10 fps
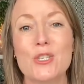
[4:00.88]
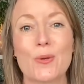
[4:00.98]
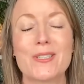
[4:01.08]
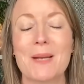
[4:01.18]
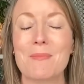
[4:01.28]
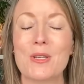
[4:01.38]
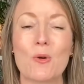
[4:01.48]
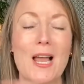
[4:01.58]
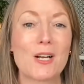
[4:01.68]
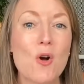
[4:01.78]
you'll send me
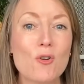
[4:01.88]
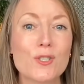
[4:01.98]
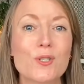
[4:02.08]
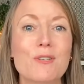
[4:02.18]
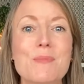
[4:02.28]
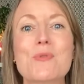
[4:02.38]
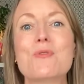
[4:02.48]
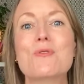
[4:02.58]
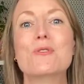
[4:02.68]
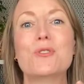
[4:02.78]
your like core
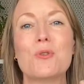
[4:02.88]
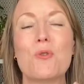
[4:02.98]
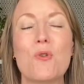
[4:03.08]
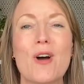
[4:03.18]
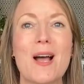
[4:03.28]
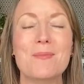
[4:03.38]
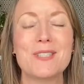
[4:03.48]
storyboard, your um,